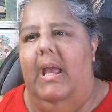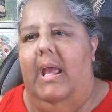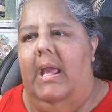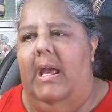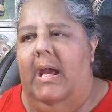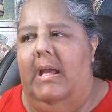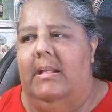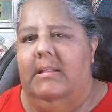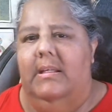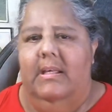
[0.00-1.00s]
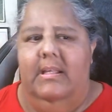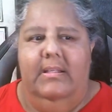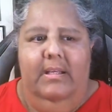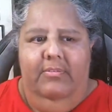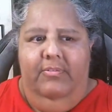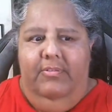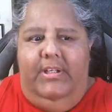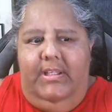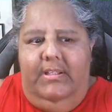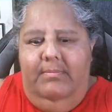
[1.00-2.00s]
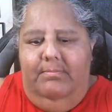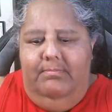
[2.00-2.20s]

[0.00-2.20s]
and get a free